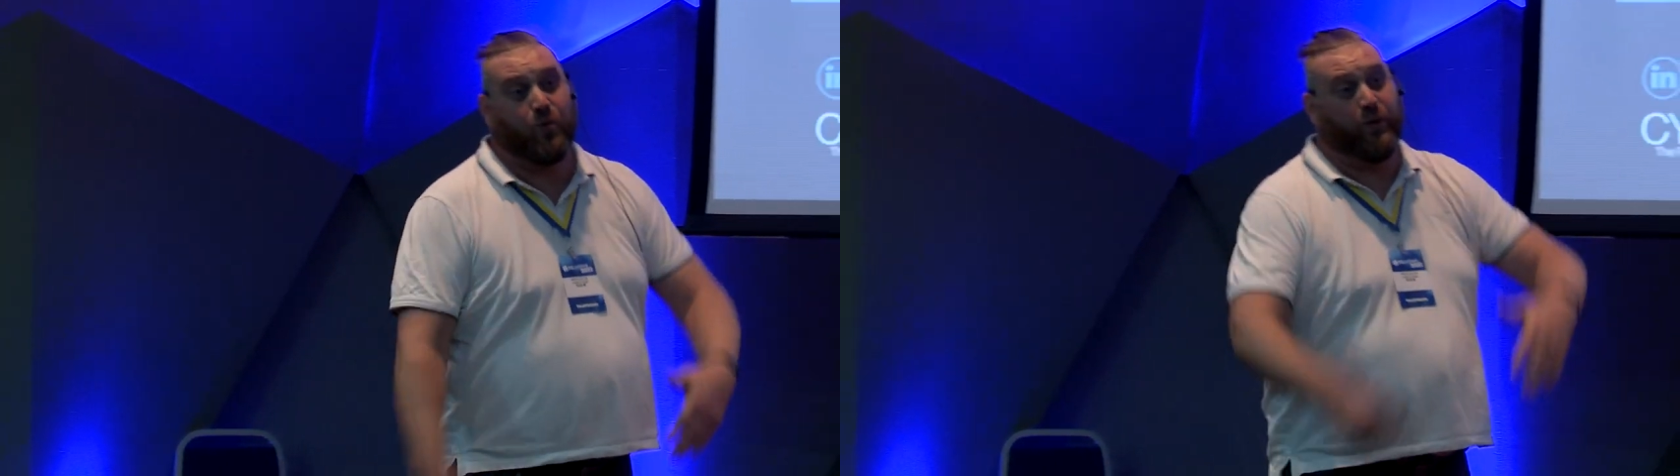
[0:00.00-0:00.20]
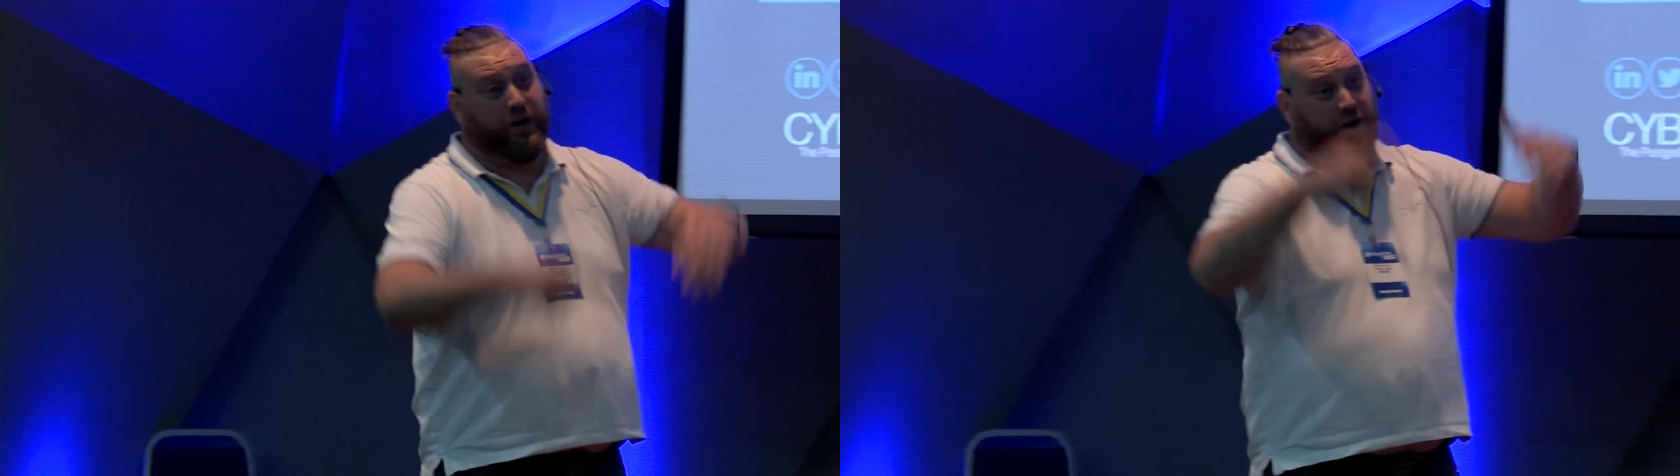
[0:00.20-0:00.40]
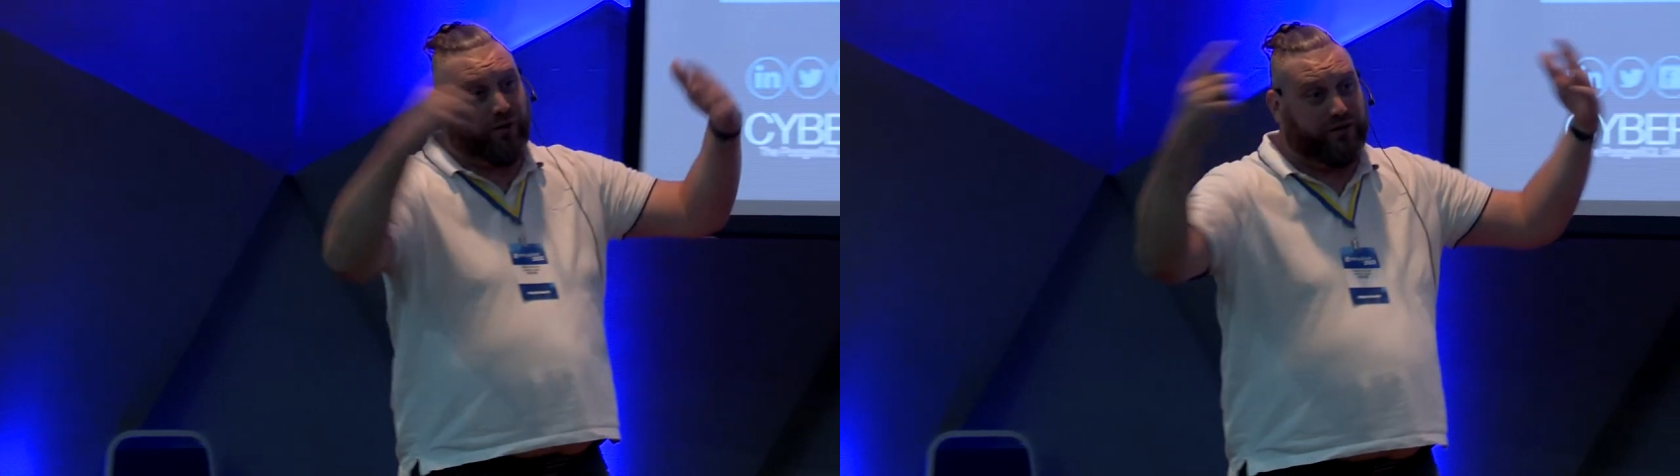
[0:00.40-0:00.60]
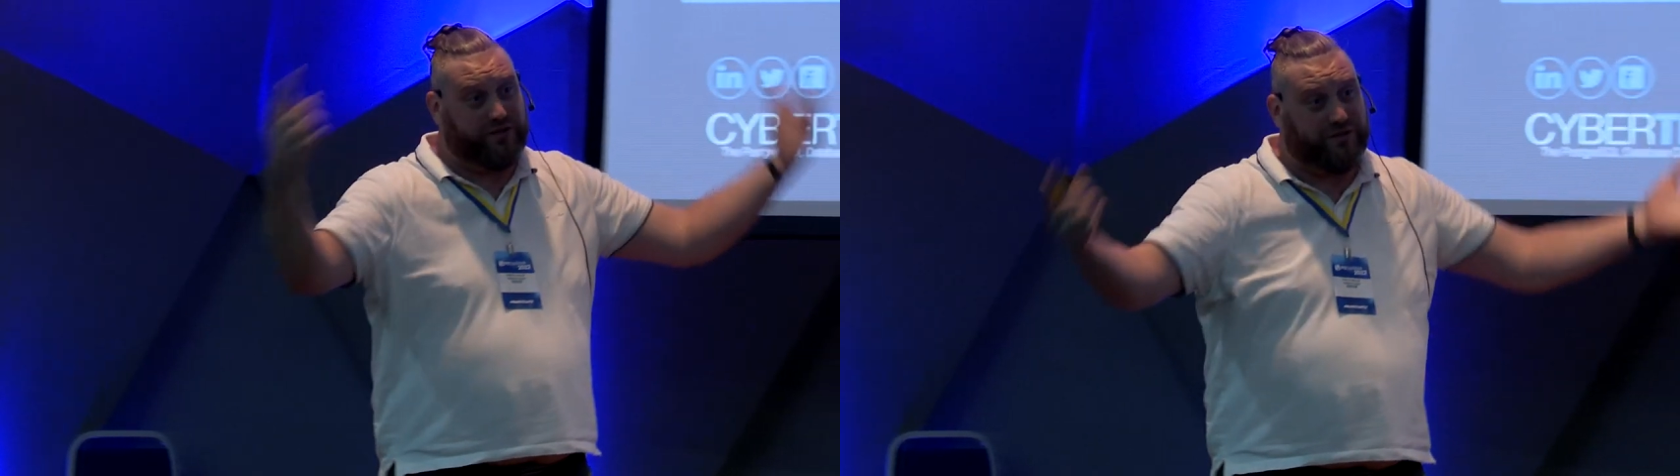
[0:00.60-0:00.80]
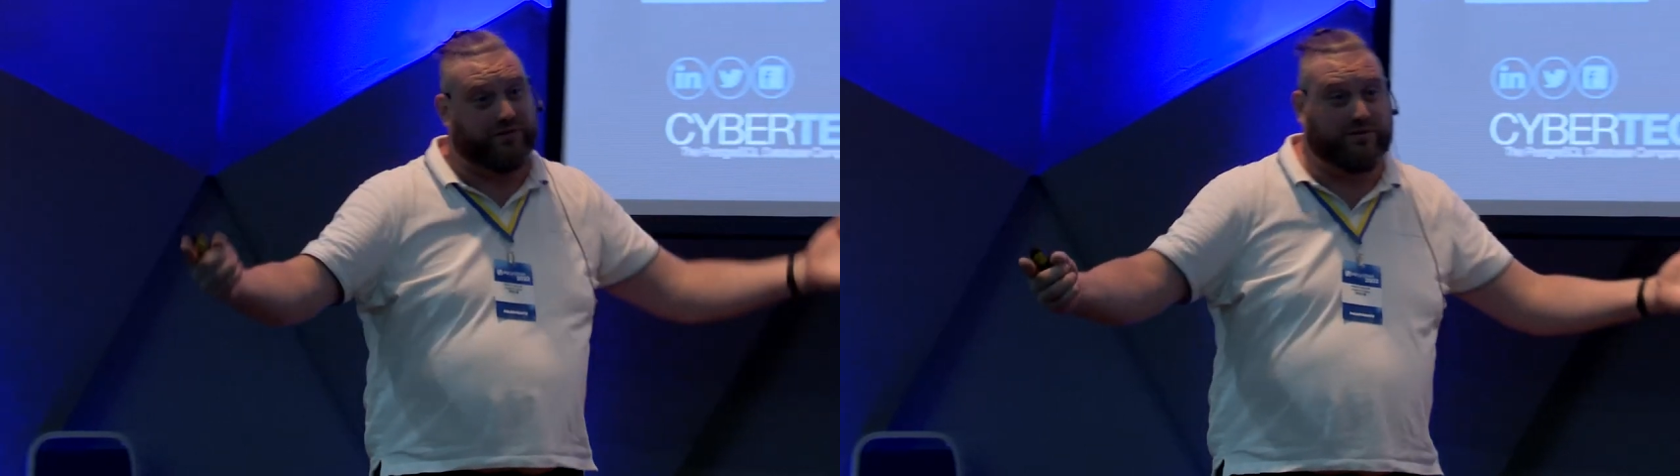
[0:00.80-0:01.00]
We are going
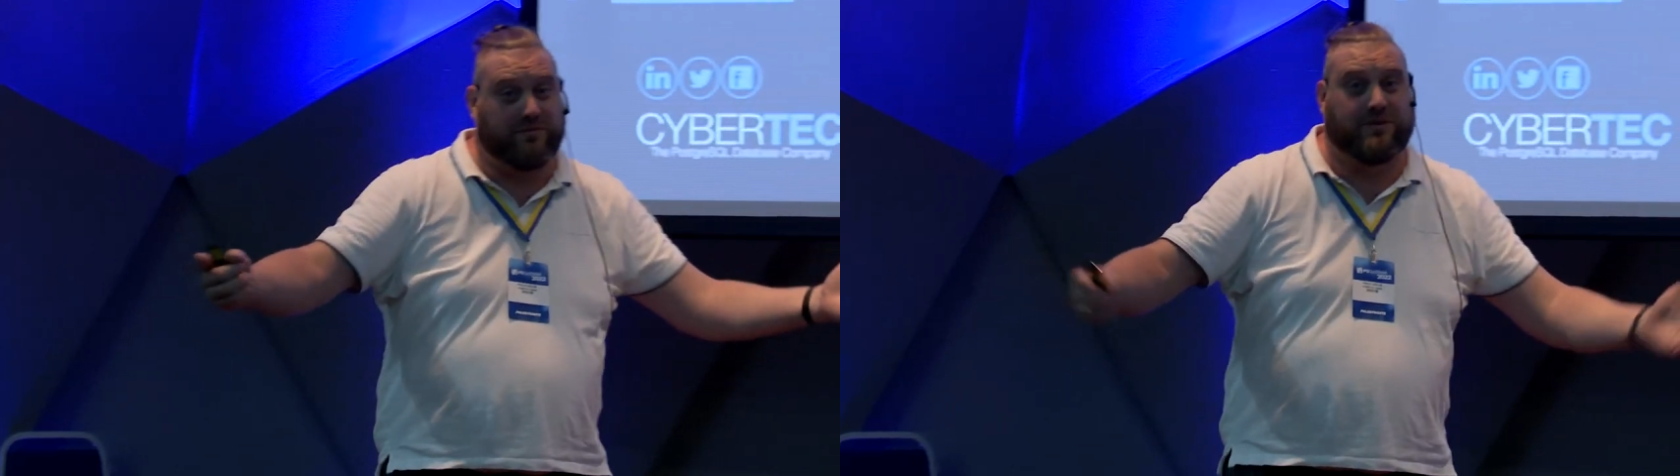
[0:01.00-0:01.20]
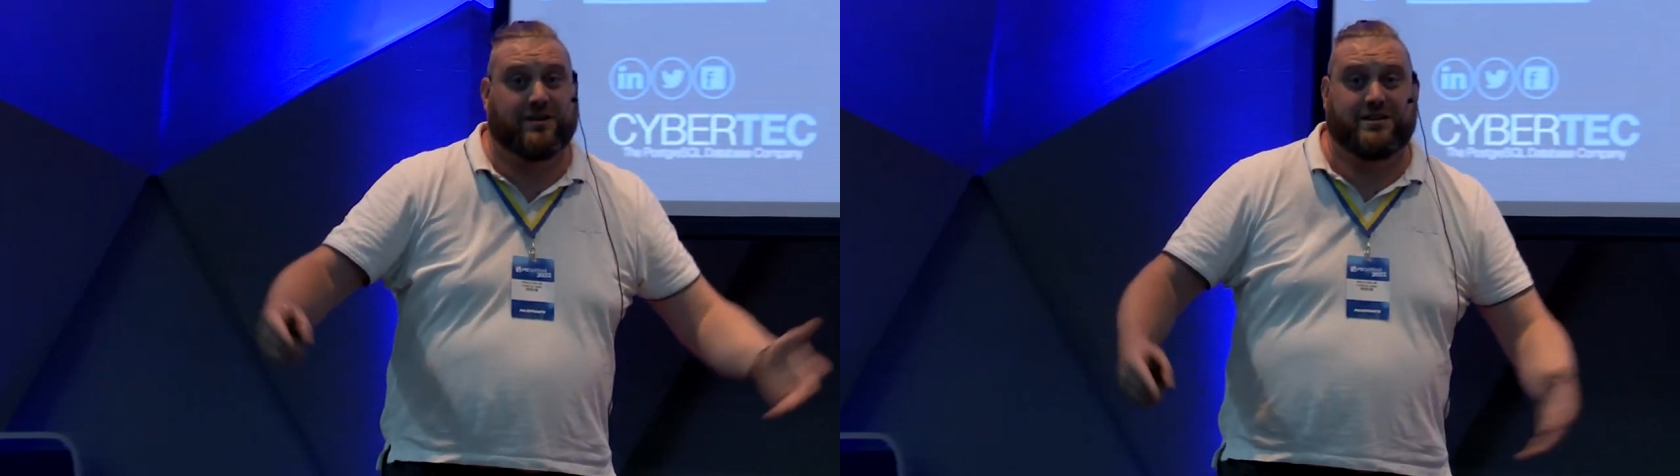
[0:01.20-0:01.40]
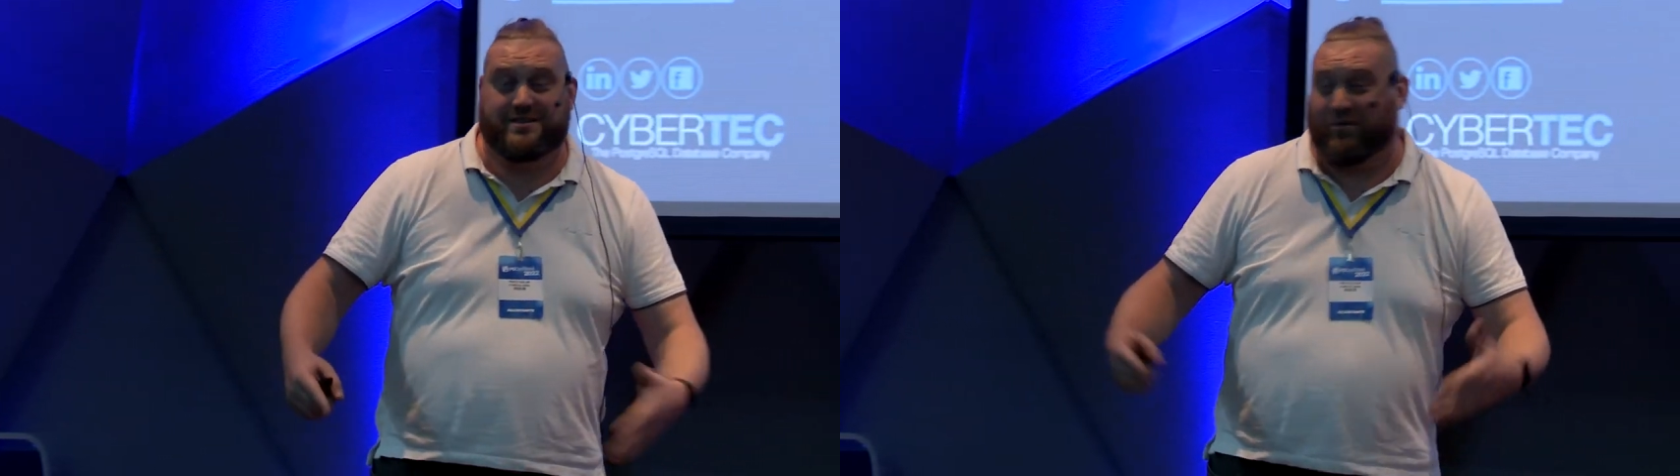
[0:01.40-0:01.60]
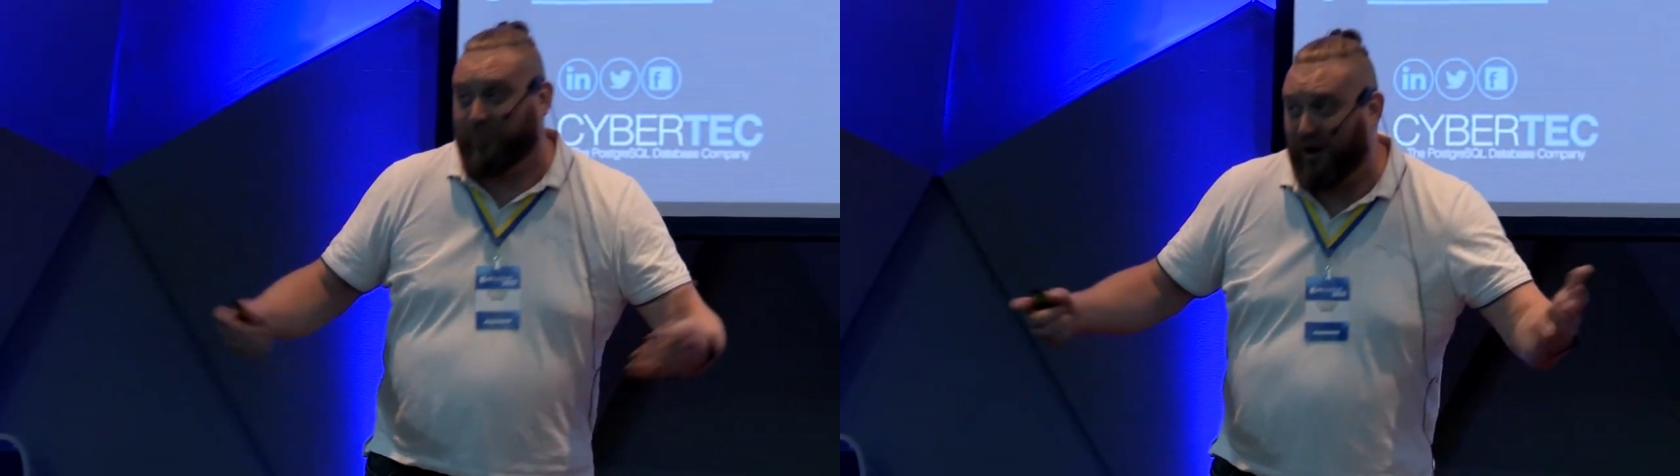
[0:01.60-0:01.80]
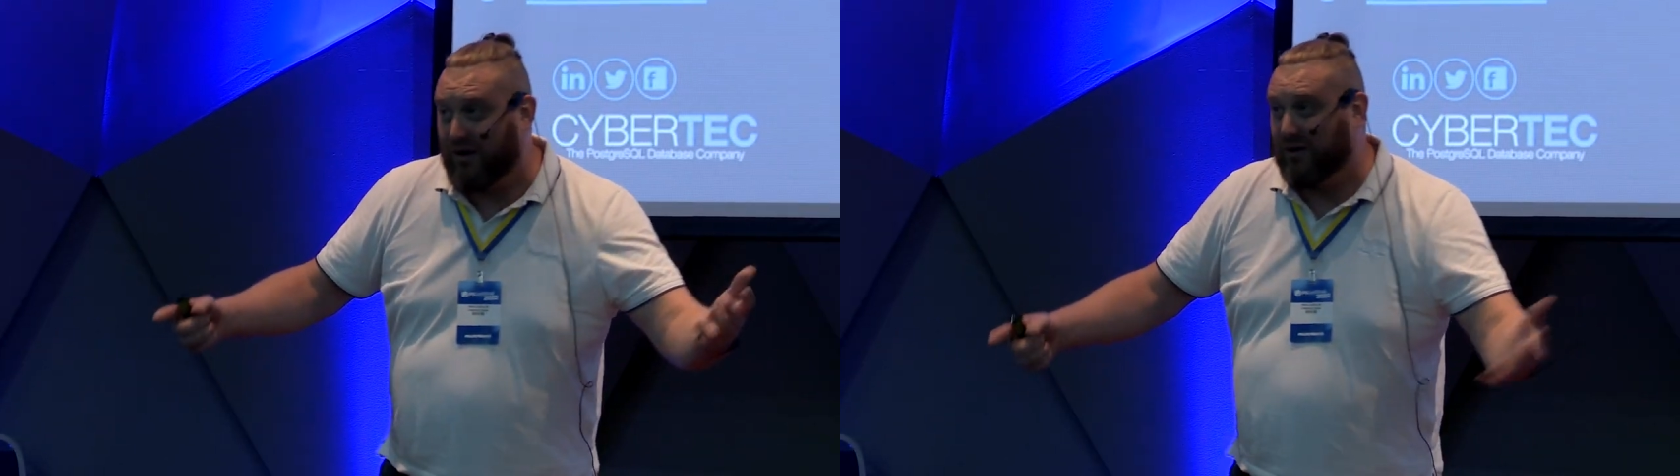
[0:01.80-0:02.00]
to Sao
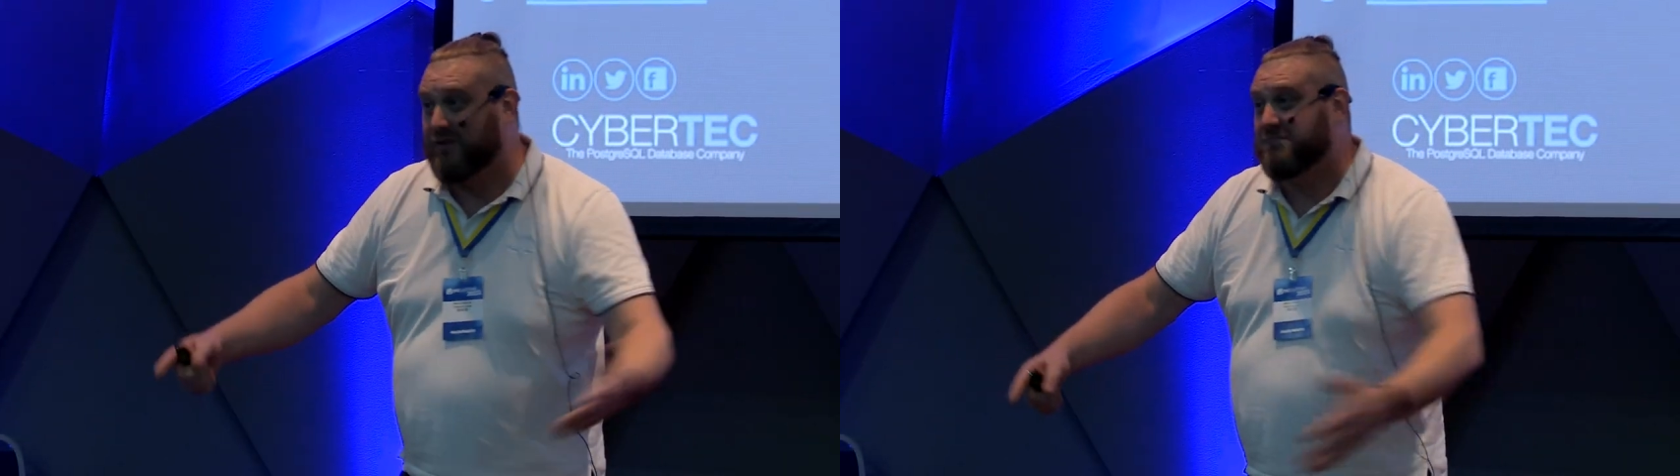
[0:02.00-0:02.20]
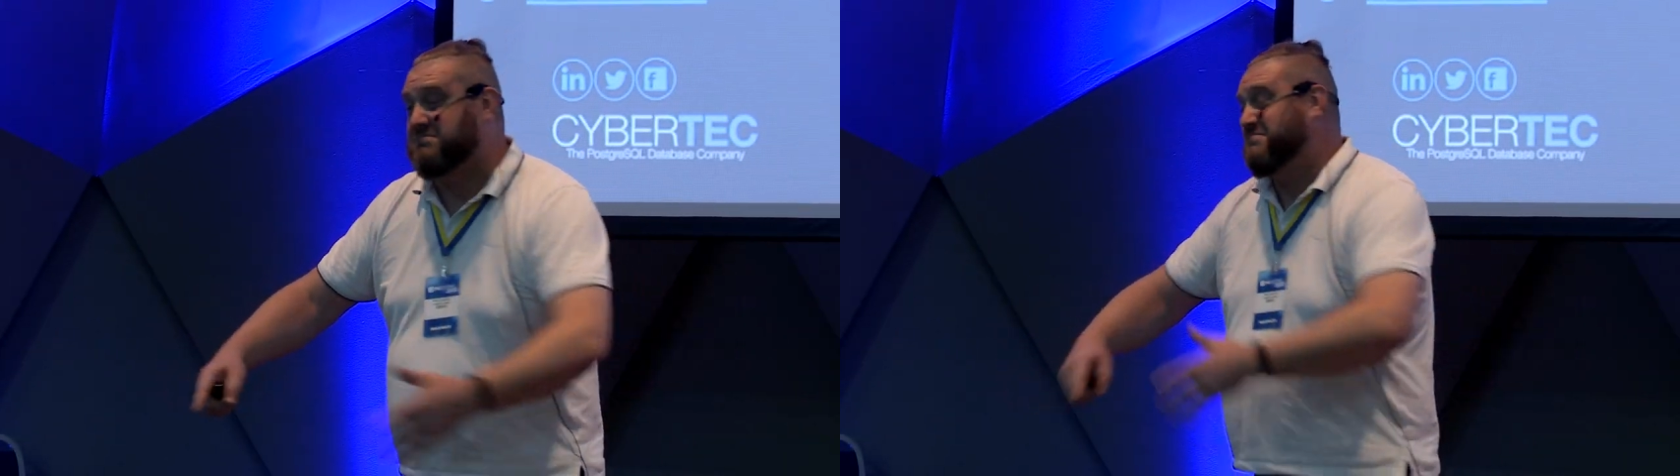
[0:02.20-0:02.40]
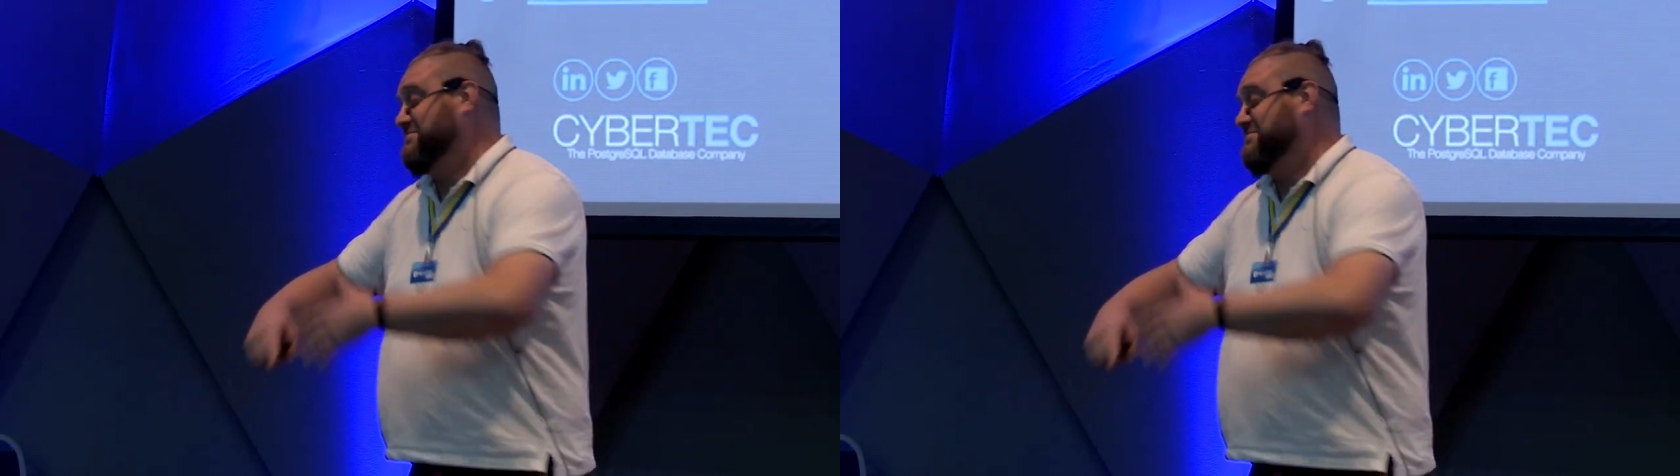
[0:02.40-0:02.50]
Paulo.